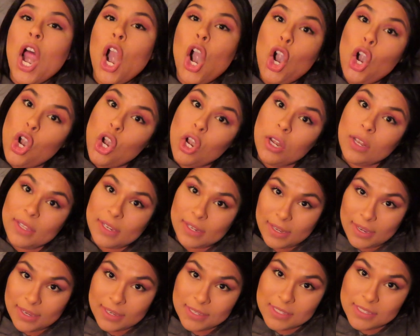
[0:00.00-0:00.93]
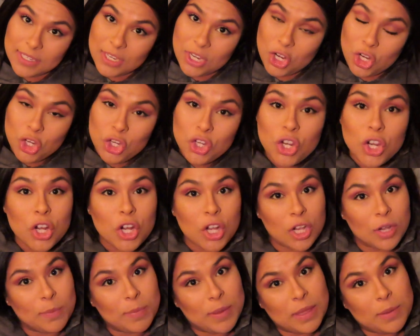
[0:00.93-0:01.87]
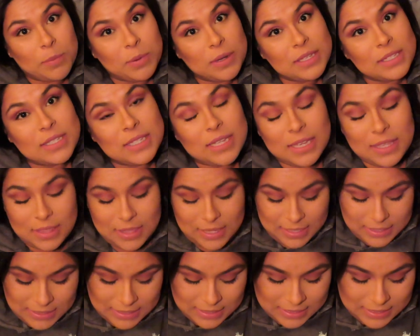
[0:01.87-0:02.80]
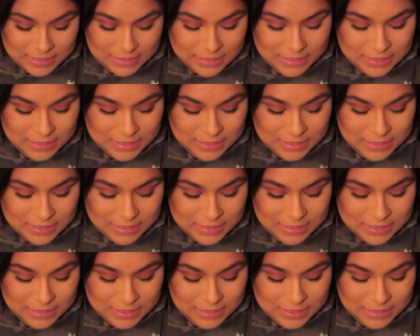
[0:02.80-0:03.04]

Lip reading: early next year, you're going to be able to see this.